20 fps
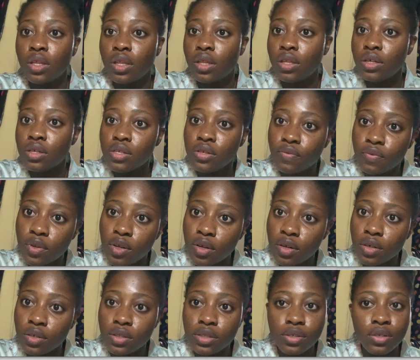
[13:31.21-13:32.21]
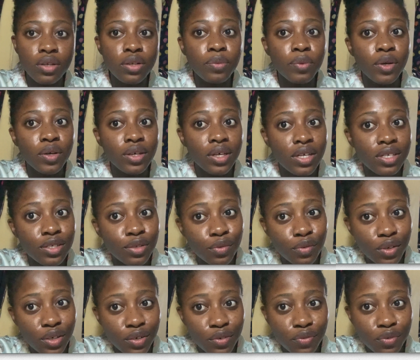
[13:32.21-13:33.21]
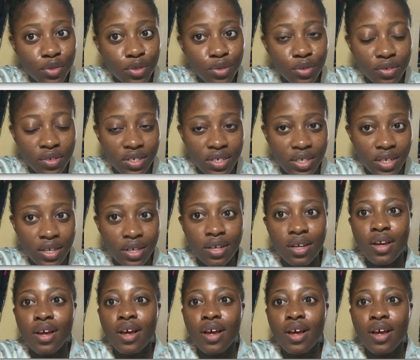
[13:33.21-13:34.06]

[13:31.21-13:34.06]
this vlog is all about getting ready for Sunday.